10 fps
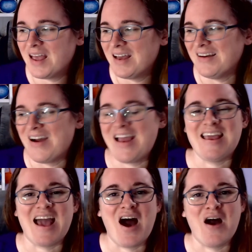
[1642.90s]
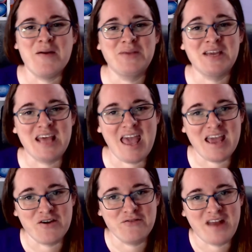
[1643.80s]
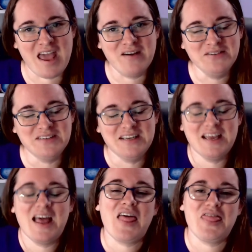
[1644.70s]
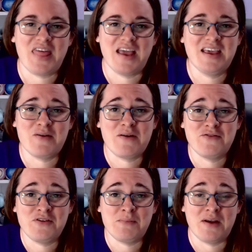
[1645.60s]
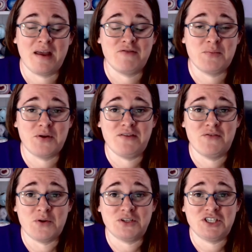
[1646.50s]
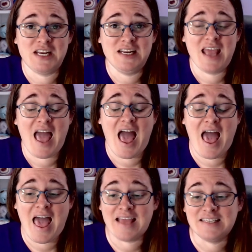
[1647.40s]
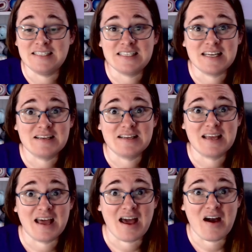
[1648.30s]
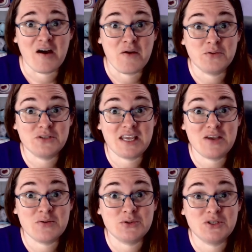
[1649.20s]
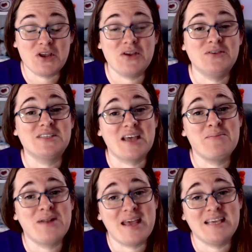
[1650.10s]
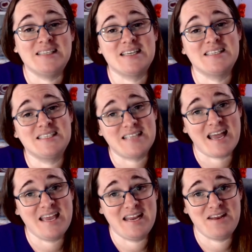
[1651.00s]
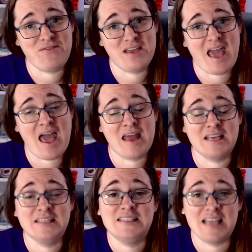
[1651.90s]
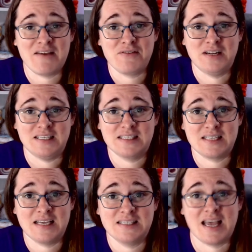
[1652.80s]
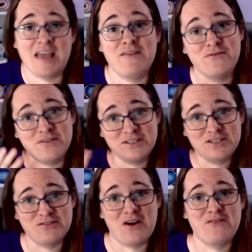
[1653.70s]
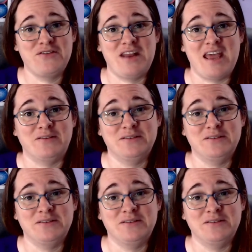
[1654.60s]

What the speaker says: Alright, I'm gonna head off now. Thank you everybody for watching, and I will see you all soon. So please stay in if you can, and definitely stay safe. Ta-ra for now.